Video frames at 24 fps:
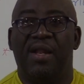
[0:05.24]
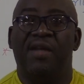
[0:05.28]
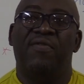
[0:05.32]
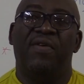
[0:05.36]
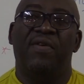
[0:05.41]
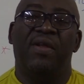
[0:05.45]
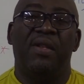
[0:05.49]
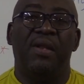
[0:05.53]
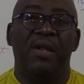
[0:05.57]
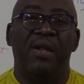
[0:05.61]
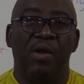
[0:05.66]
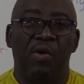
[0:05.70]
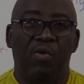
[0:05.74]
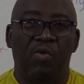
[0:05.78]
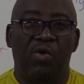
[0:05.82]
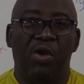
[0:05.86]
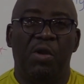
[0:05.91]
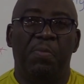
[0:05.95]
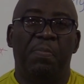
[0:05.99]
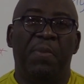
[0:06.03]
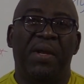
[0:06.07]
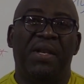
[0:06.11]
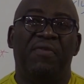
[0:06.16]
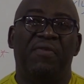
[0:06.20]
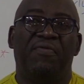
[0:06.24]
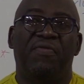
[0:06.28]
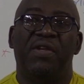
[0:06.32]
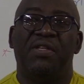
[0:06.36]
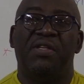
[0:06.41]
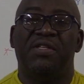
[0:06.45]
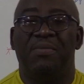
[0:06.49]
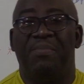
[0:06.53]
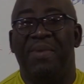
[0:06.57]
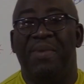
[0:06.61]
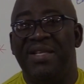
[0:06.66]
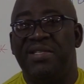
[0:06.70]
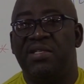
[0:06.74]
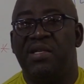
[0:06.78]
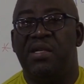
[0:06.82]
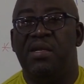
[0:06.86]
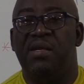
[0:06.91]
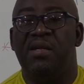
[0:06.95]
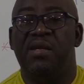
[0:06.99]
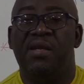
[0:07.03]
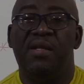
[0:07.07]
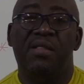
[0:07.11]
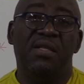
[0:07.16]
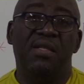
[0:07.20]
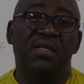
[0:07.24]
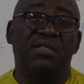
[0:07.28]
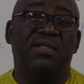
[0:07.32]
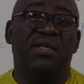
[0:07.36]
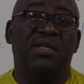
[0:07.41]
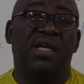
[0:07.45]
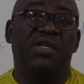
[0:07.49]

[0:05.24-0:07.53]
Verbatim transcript: eleven will benefit immensely in these